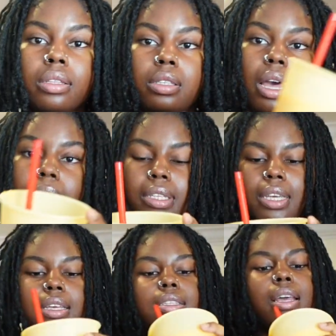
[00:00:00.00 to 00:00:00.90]
Time to
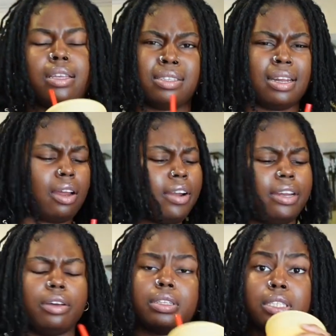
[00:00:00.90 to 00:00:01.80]
taste test, and I already
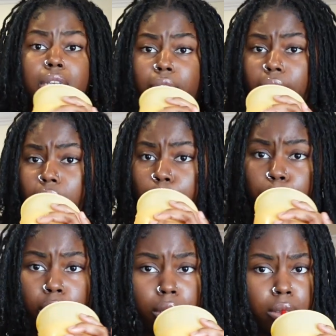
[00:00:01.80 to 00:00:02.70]
know this is gonna hit
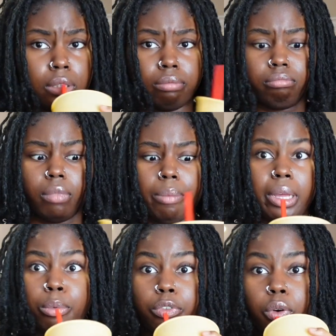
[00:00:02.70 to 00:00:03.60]
because I
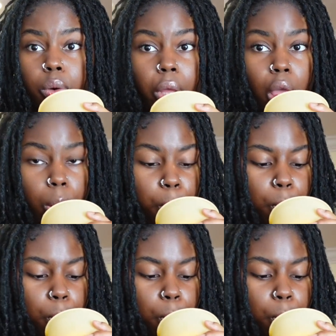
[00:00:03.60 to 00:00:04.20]
made it before, but.